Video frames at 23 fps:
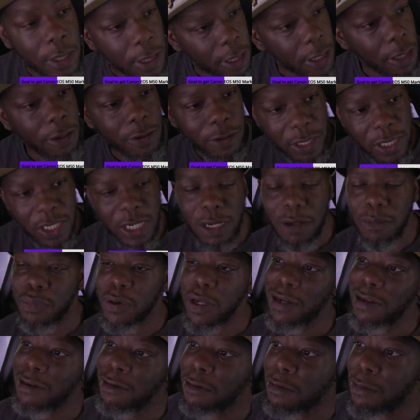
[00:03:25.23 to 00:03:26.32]
Oh, they didn't
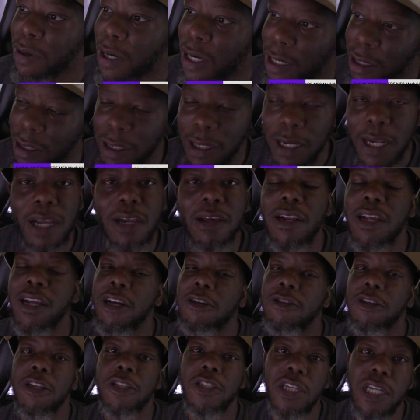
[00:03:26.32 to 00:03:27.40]
play nobody. Now they
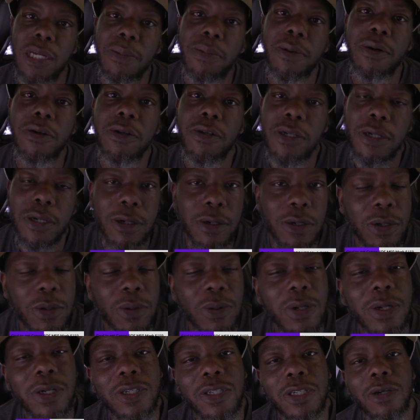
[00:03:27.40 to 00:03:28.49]
got that chip on the shoulder,
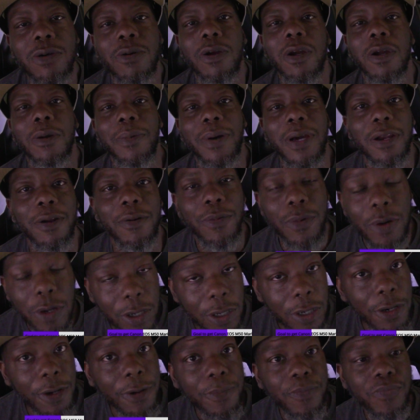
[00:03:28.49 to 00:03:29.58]
want to show everybody
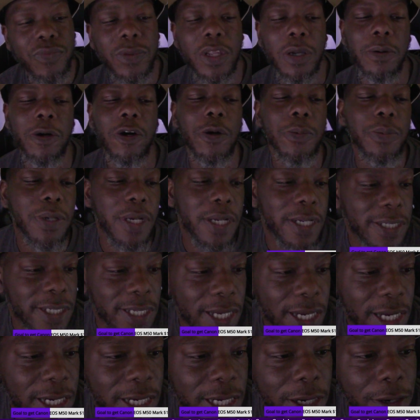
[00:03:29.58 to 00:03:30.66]
wrong. I'm hoping they
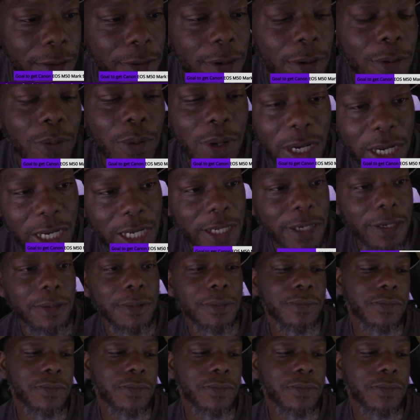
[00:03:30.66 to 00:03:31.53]
sign Derrick White.